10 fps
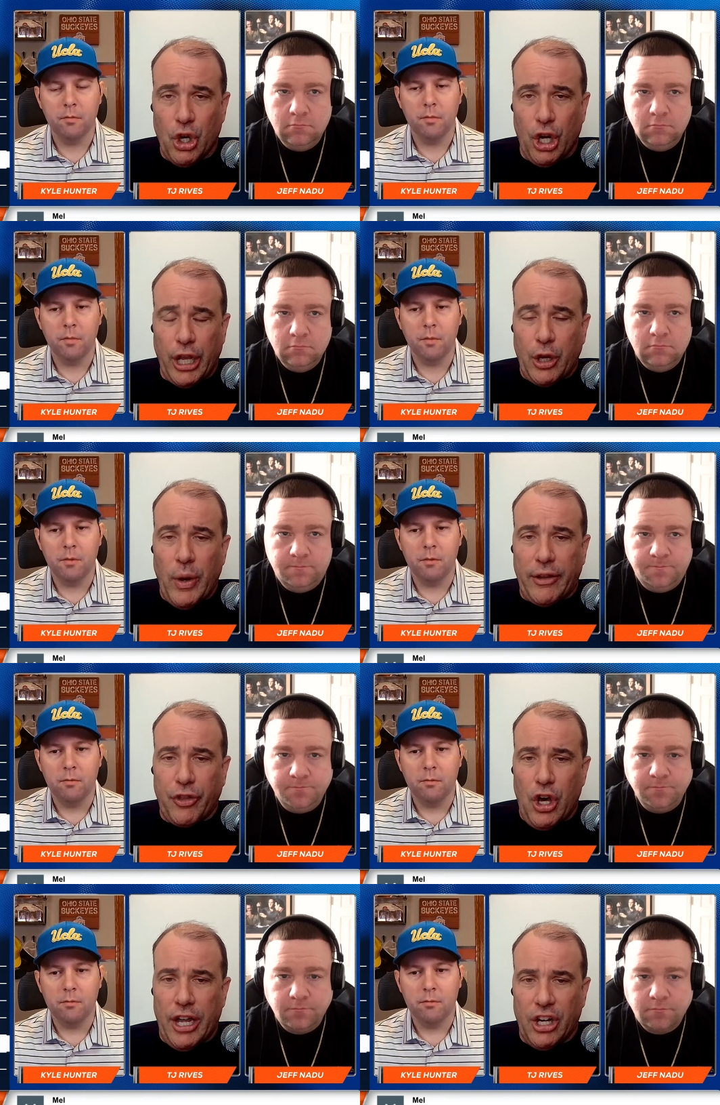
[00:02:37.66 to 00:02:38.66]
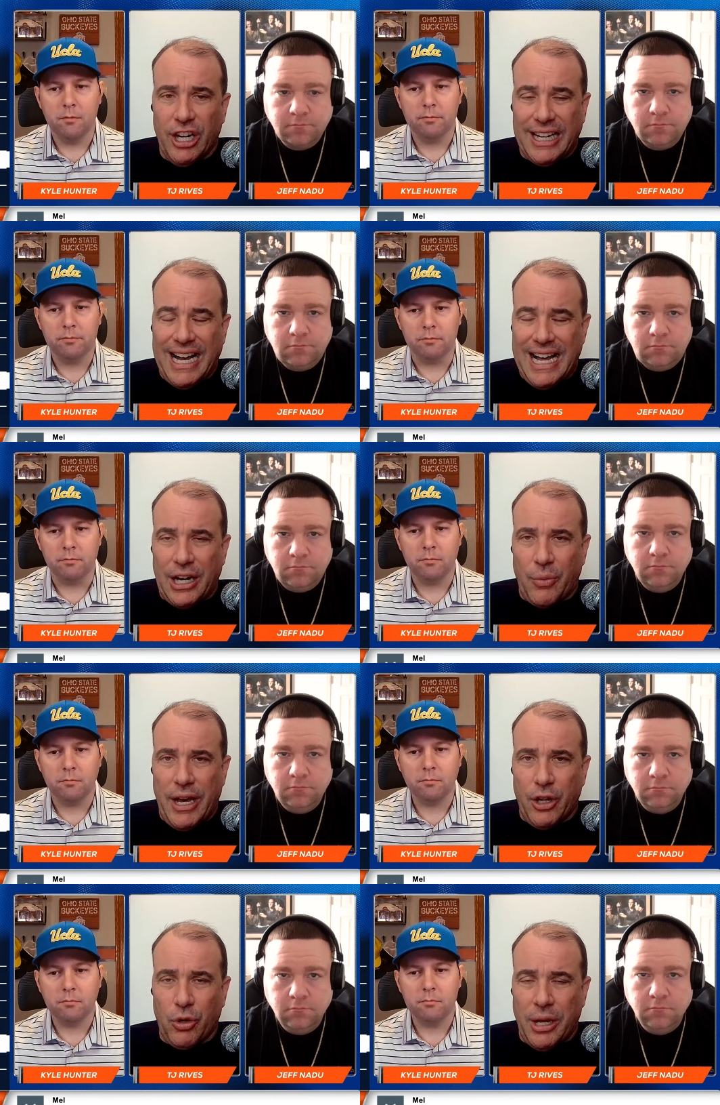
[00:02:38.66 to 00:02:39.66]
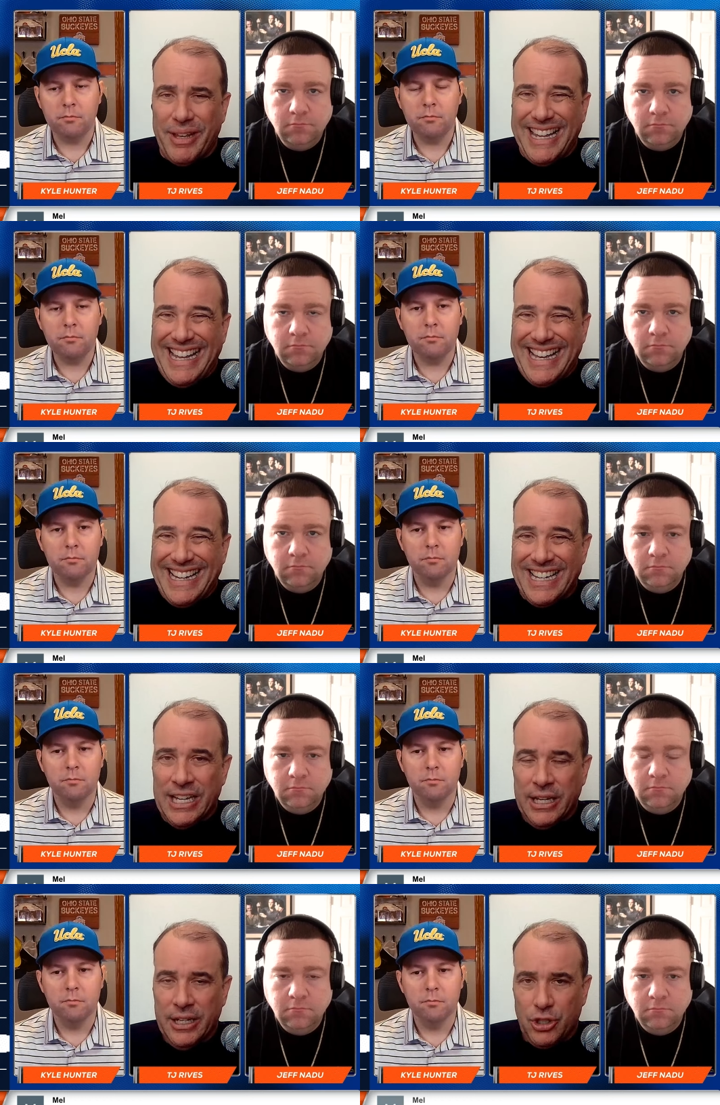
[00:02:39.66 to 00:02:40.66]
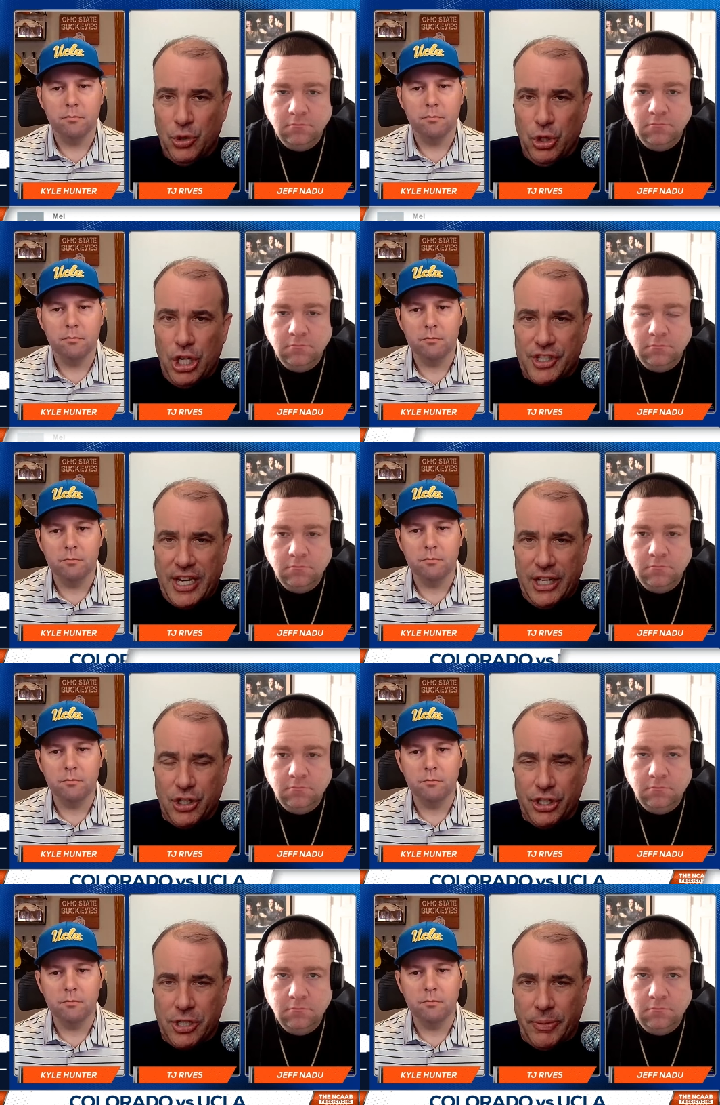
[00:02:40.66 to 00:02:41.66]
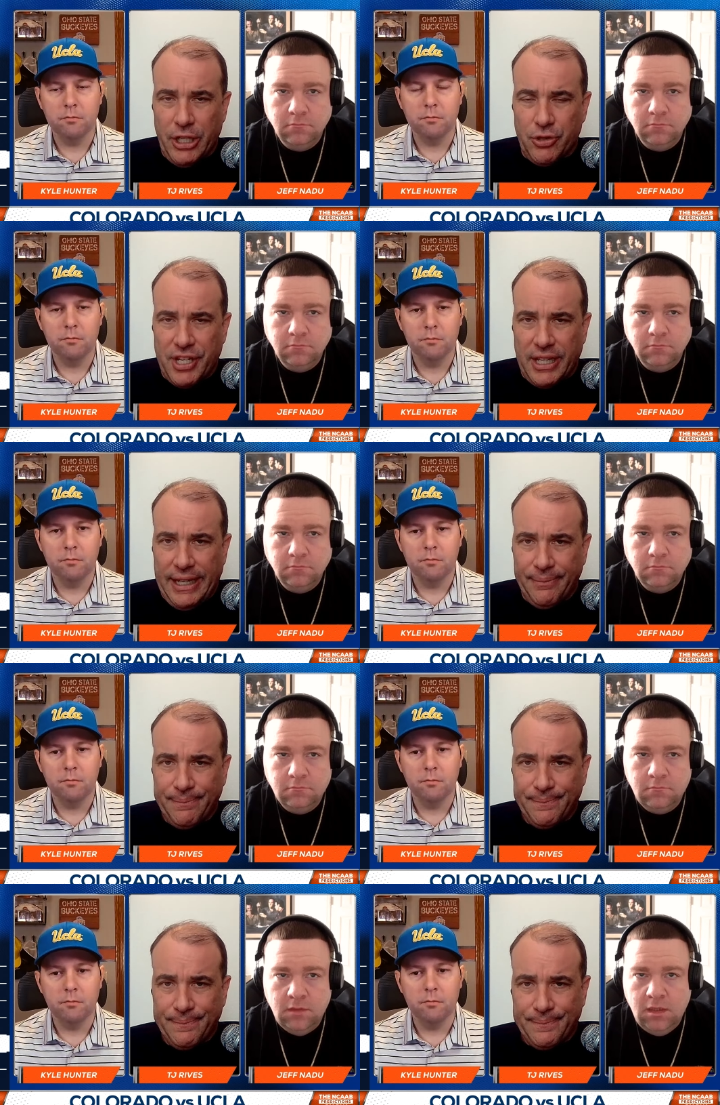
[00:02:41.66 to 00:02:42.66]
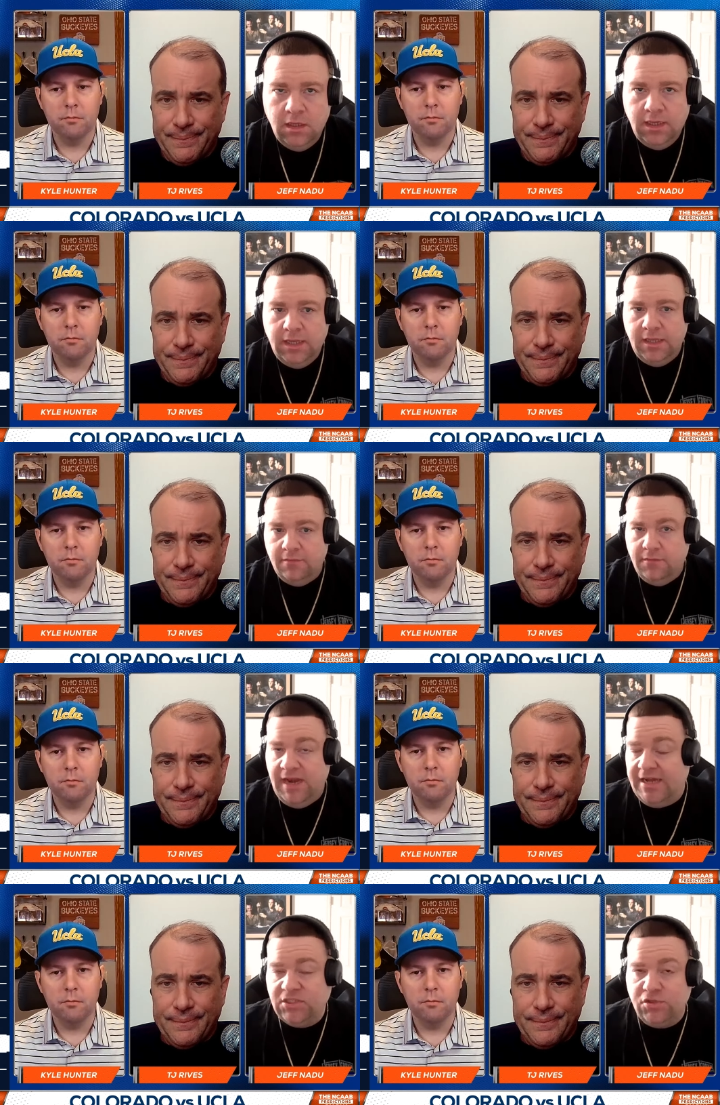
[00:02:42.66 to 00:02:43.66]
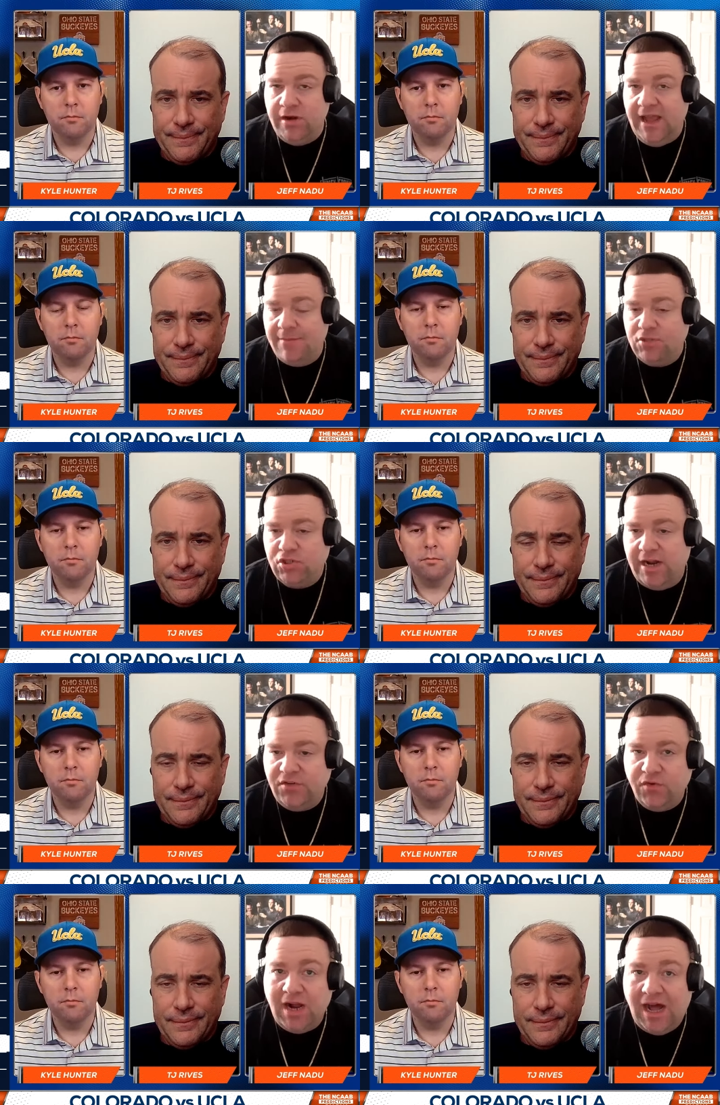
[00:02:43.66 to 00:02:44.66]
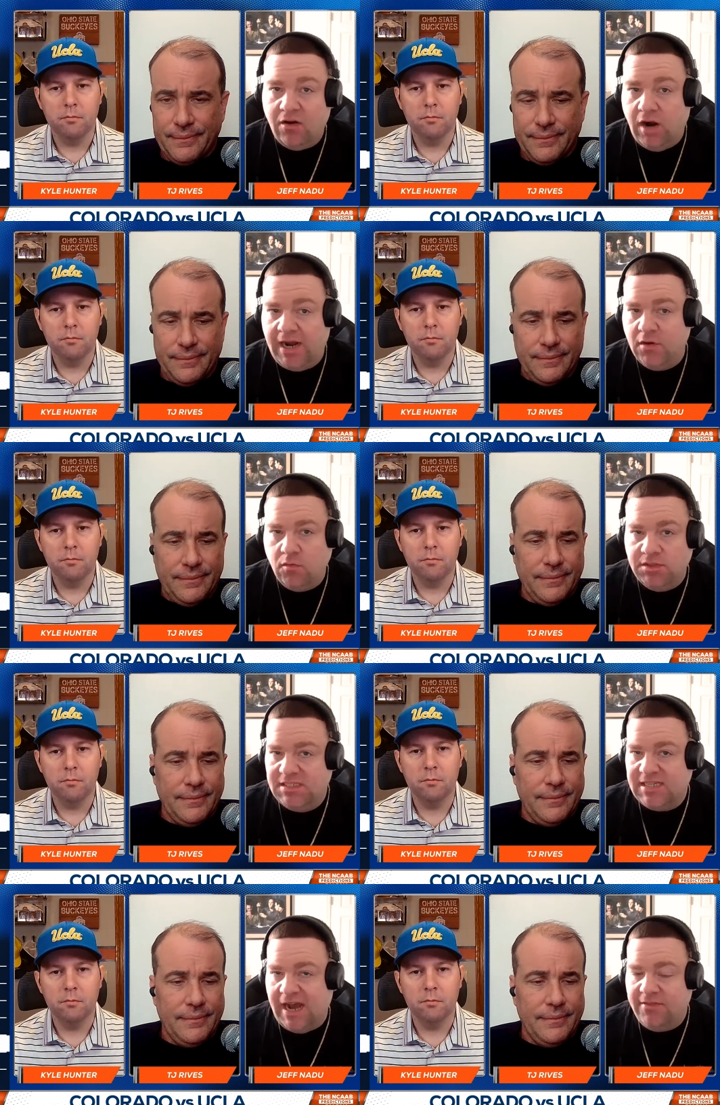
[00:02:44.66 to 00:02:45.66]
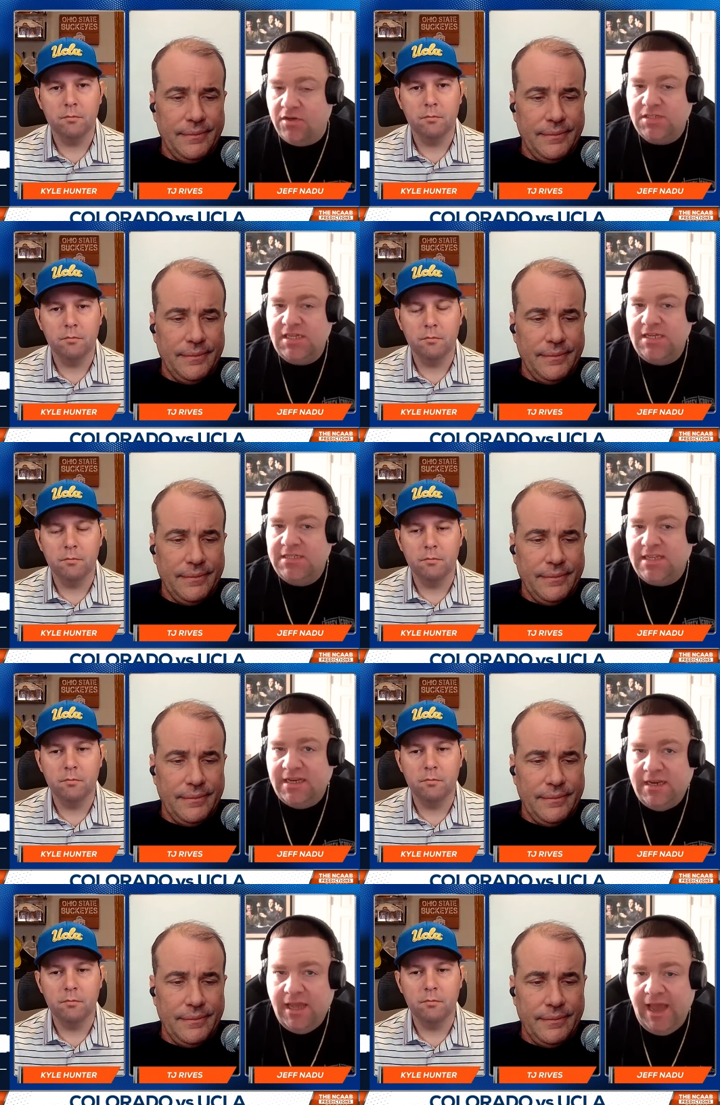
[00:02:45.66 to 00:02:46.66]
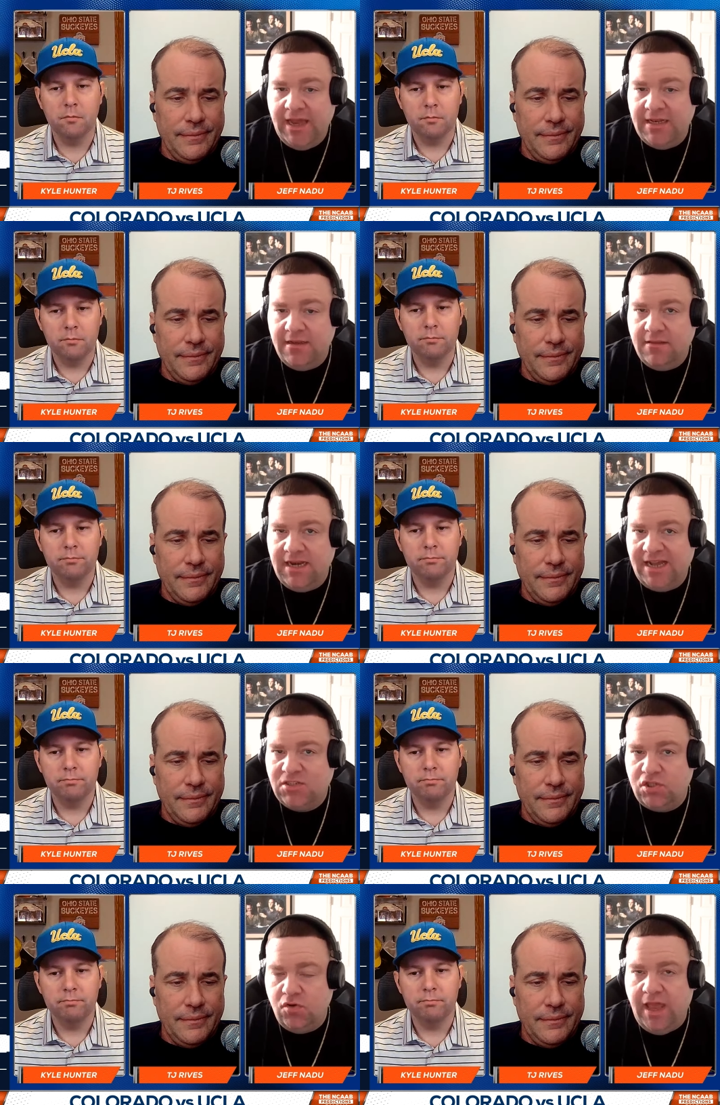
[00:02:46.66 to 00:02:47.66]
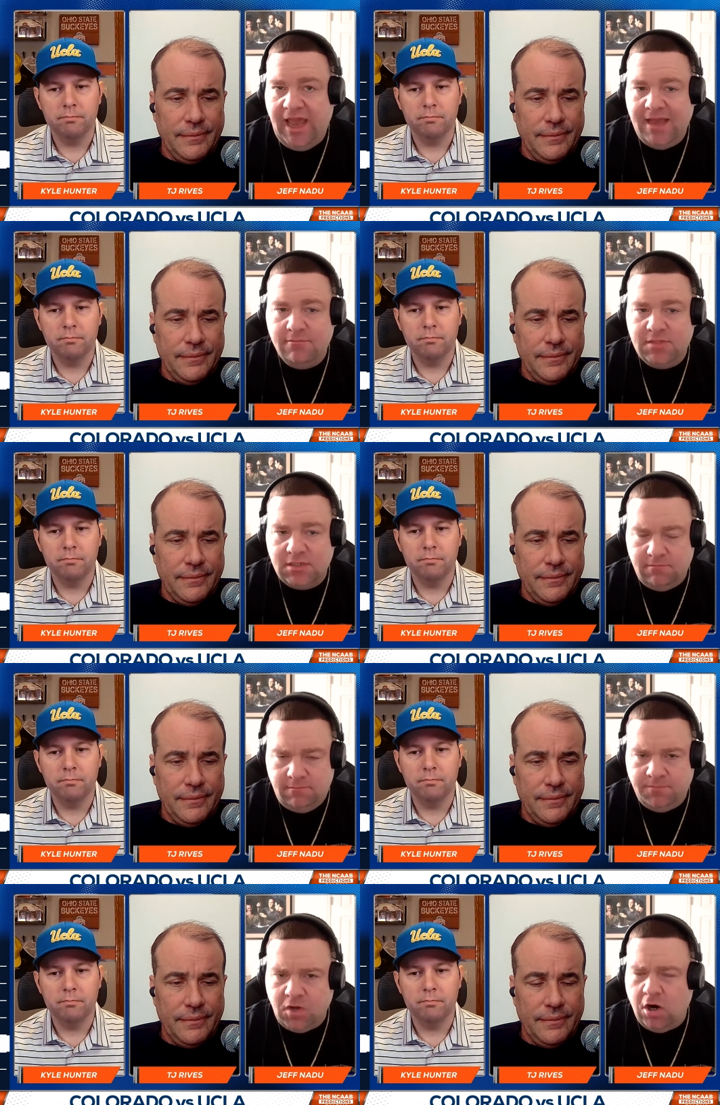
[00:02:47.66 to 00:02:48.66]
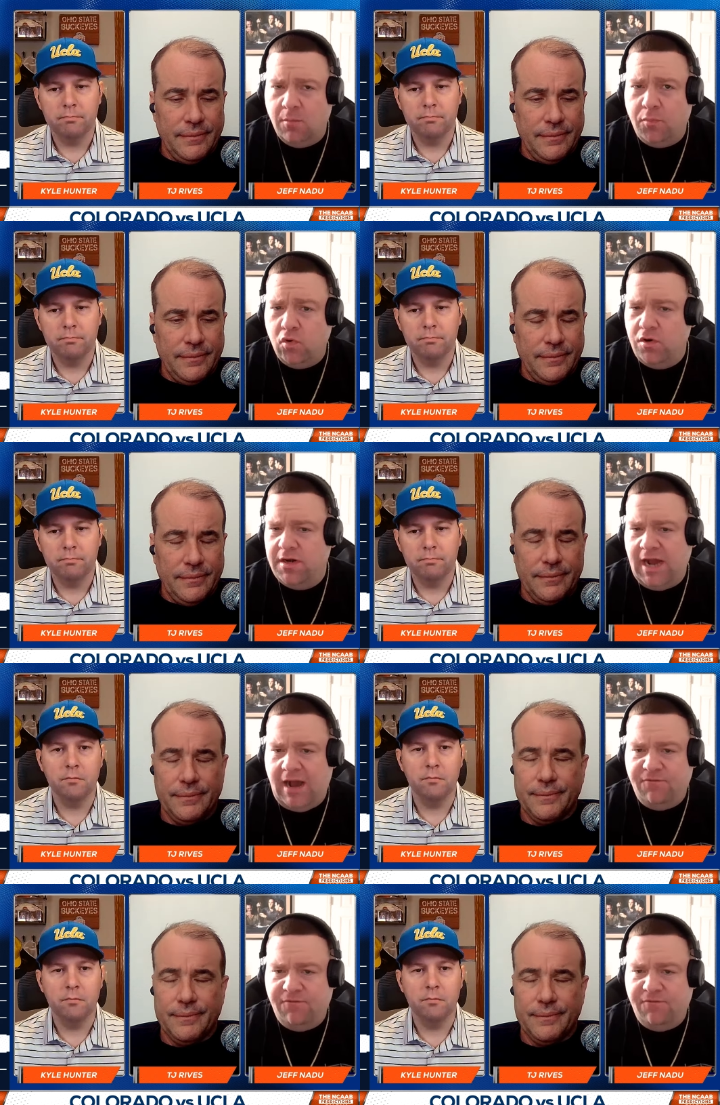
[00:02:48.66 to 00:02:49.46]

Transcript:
Speaker 1: dog. A quick thought on Colorado coming in to Los Angeles to play UCLA.
Speaker 2: The next three game stretch for Colorado will decide their season. And the next two games are important,